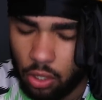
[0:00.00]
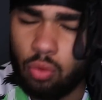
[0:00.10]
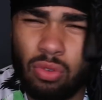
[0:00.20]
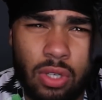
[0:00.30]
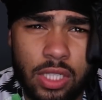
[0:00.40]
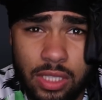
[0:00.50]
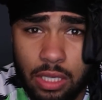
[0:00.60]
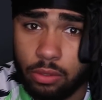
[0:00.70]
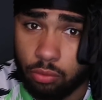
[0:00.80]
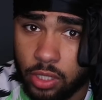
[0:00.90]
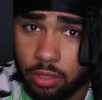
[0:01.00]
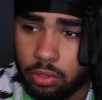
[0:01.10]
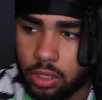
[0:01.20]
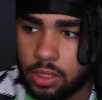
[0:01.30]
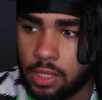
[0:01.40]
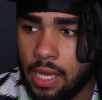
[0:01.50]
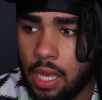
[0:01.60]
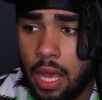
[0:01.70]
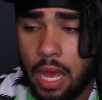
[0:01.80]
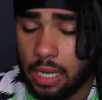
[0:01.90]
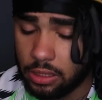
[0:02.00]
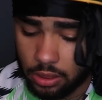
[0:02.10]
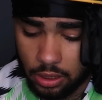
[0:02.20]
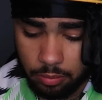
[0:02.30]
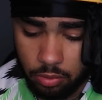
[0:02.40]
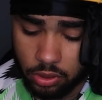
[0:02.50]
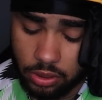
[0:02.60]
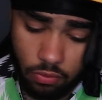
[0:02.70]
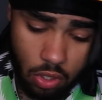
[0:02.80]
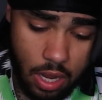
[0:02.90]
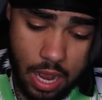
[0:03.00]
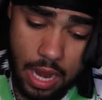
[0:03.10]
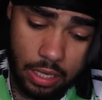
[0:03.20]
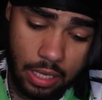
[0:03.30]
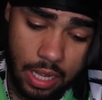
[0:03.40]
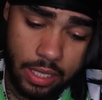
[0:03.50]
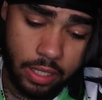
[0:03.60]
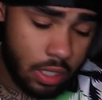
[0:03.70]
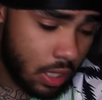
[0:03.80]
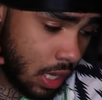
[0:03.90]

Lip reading: I don't necessarily read books. I study books, I've got a highlight,